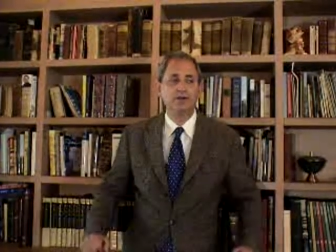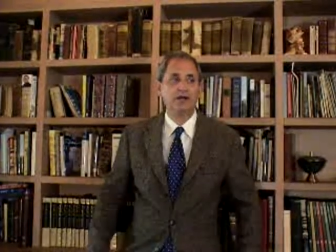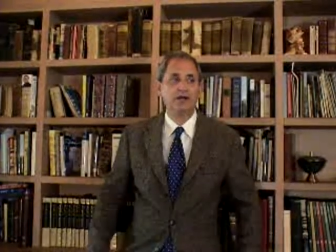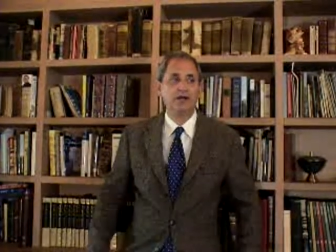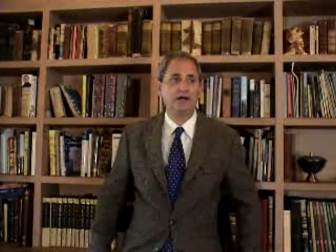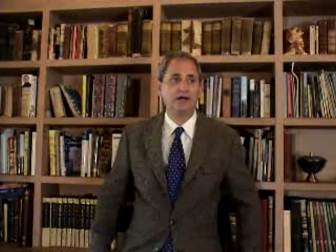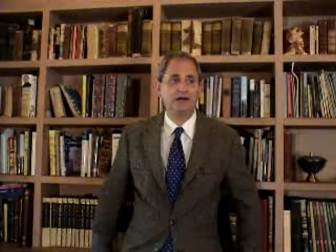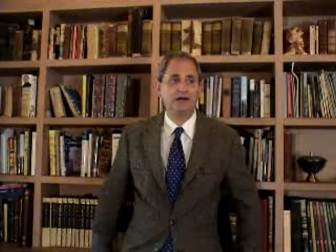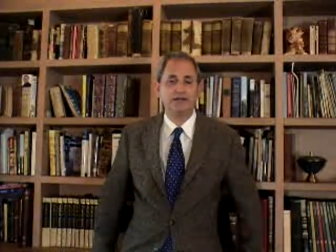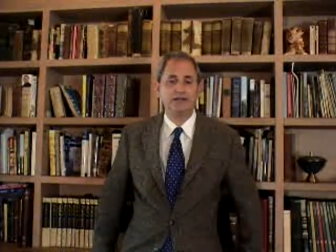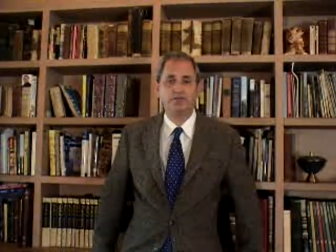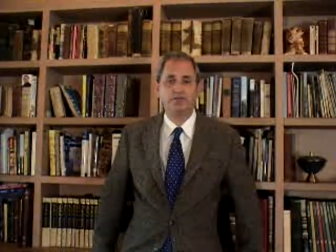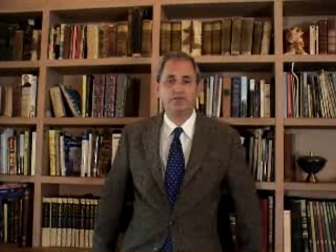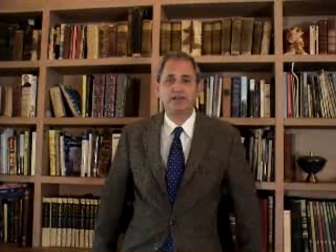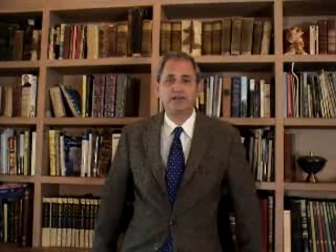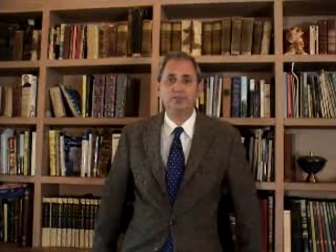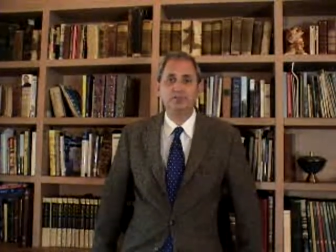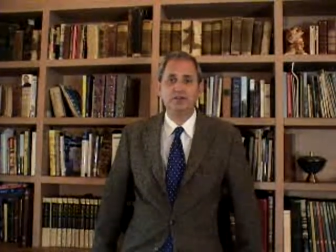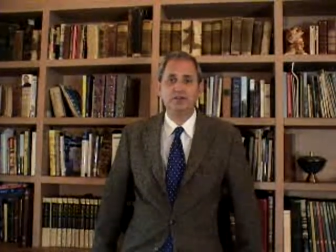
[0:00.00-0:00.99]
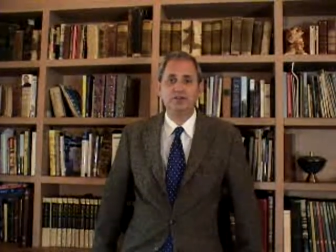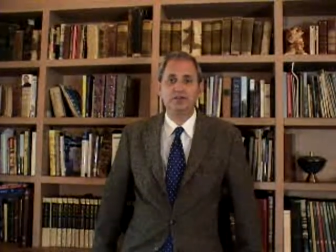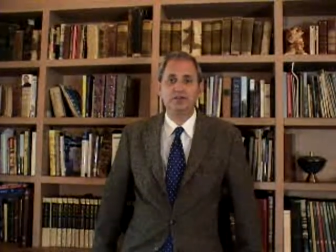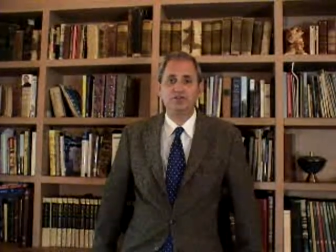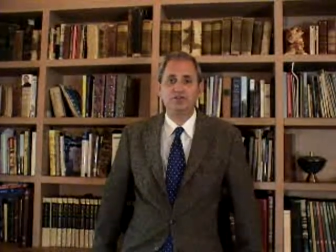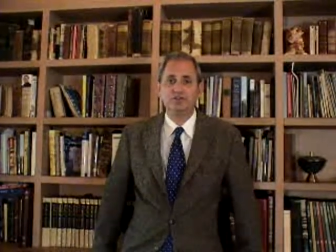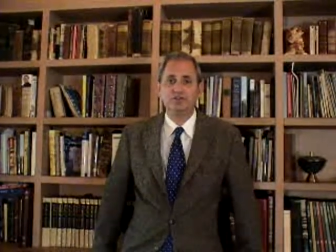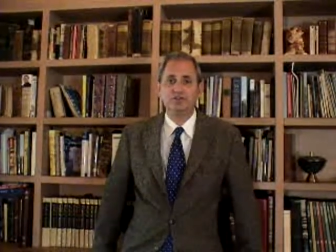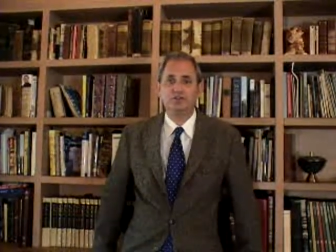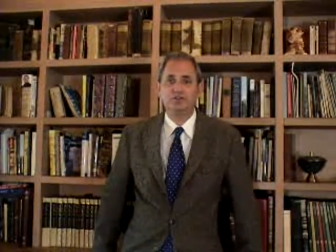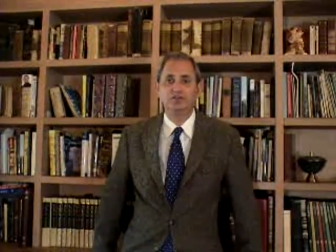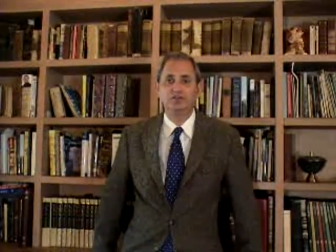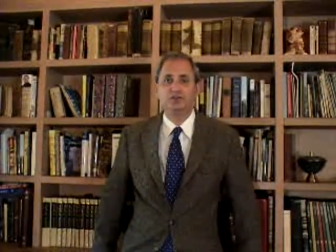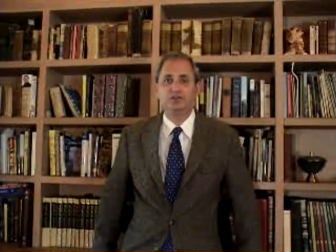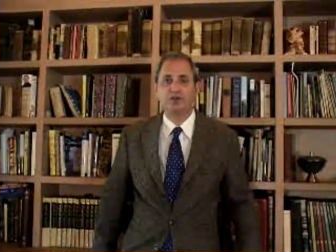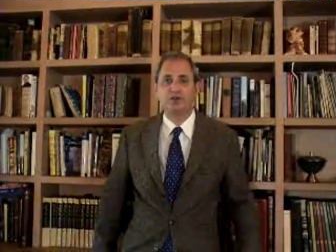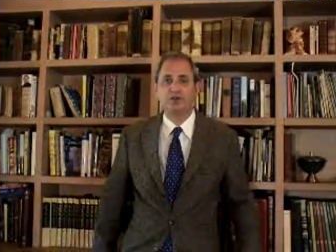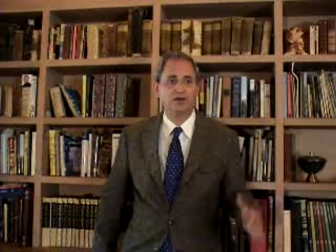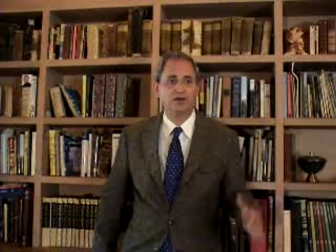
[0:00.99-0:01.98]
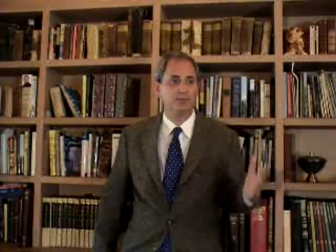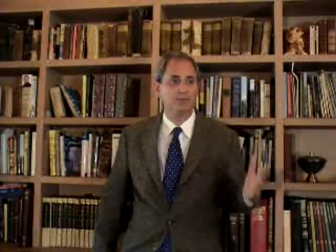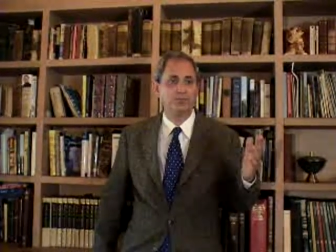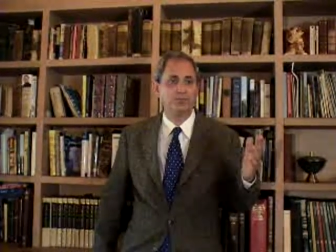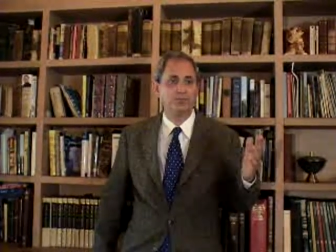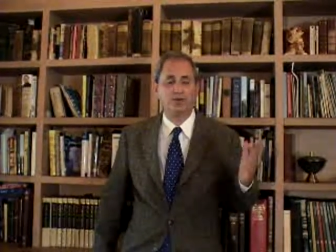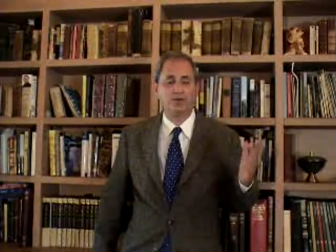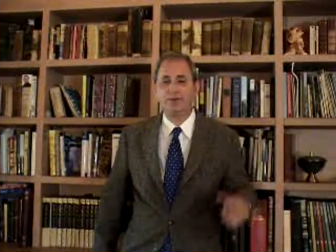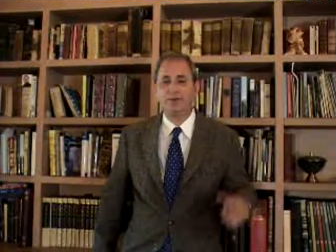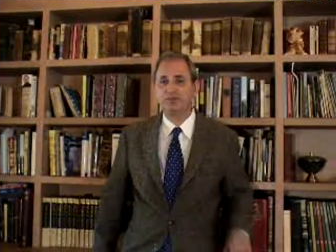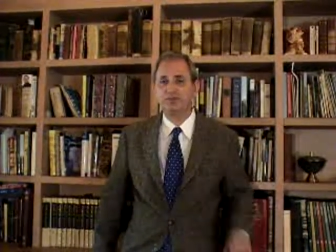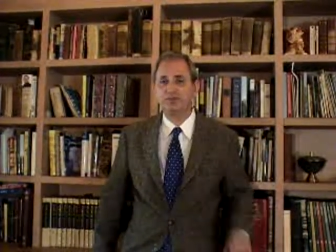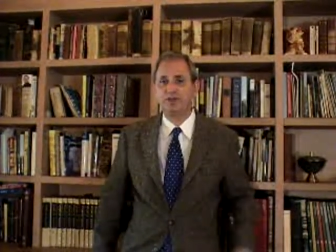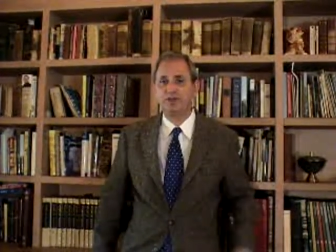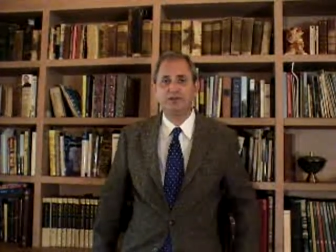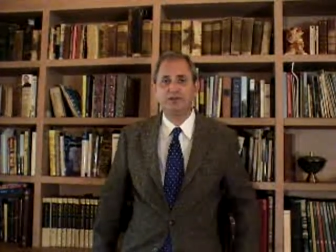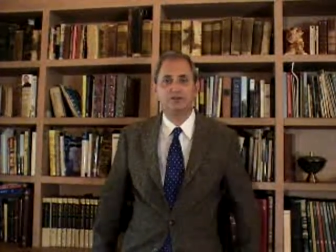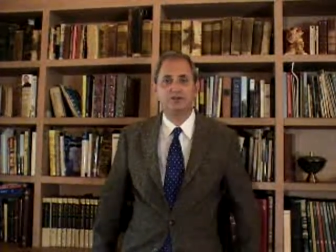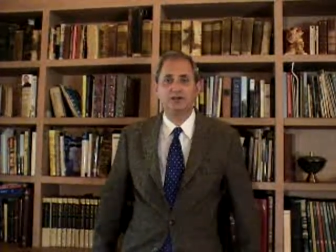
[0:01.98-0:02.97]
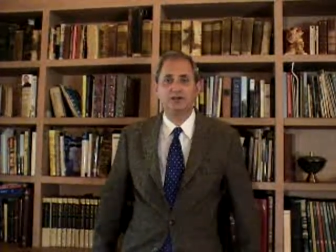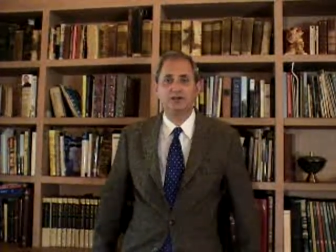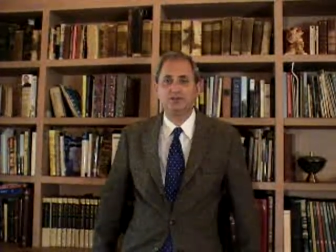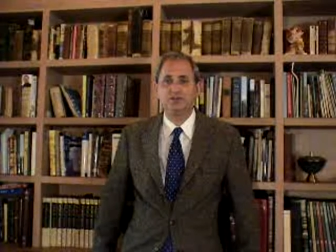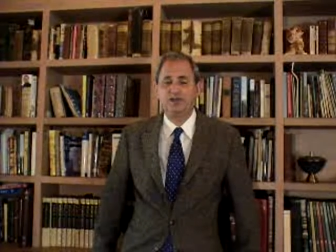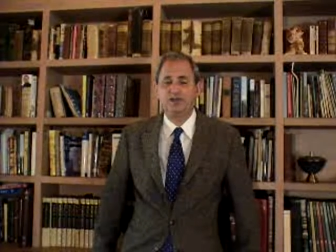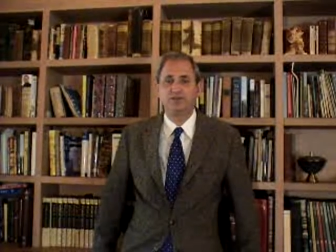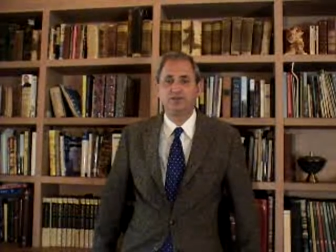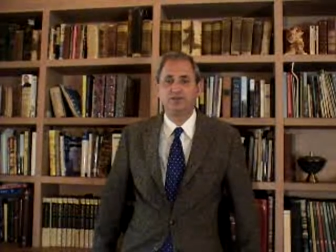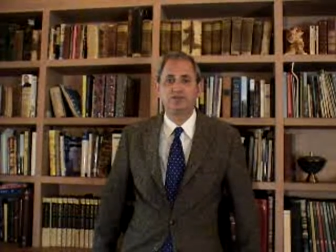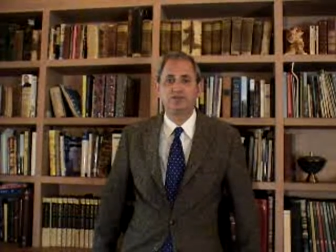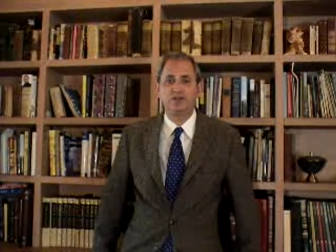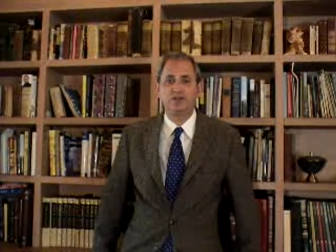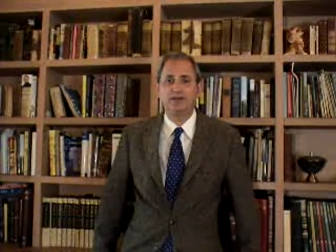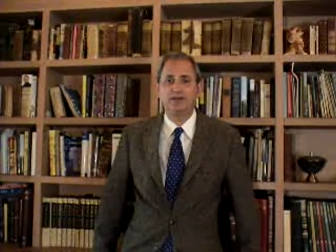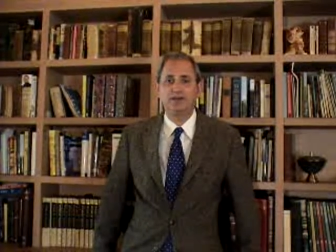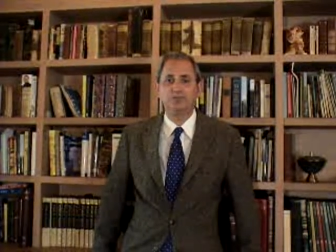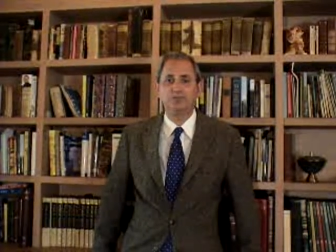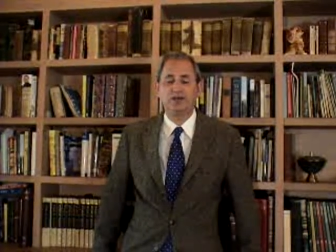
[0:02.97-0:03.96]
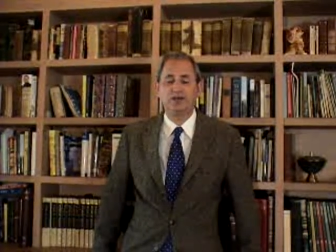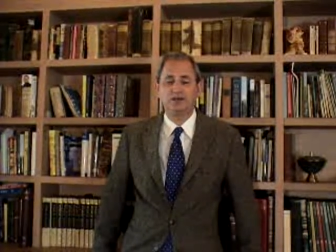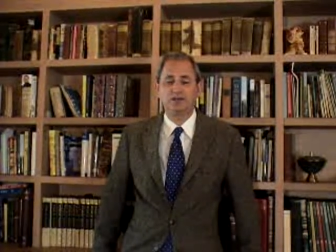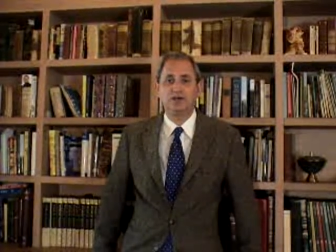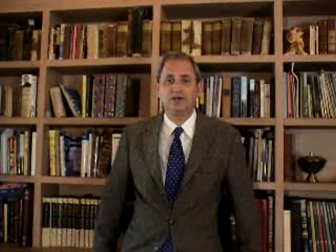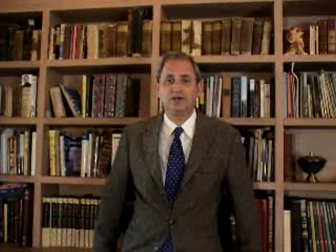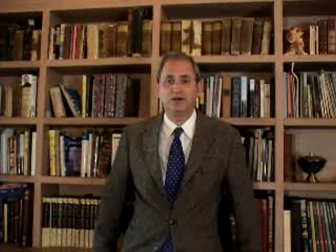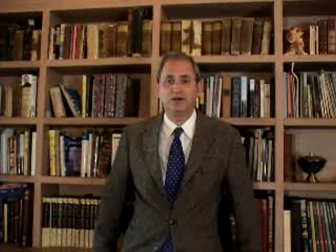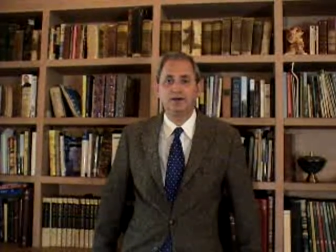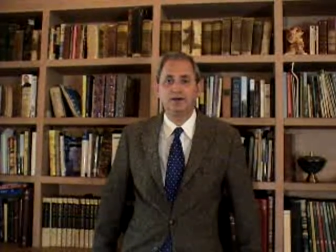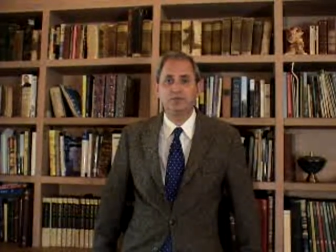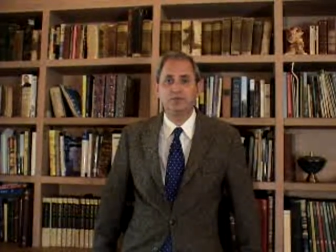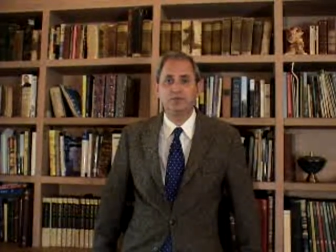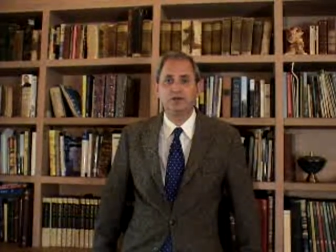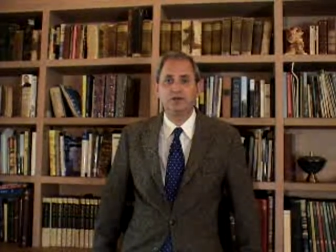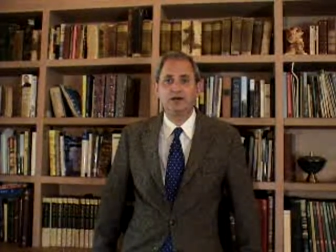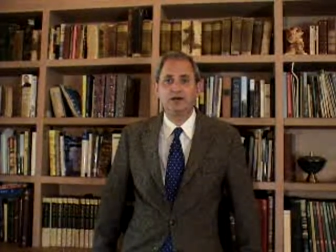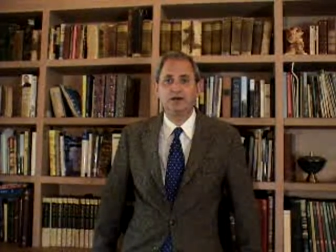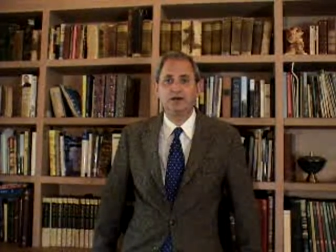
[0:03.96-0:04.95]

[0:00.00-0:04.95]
If I can be of any assistance, my website, davidsyme.com,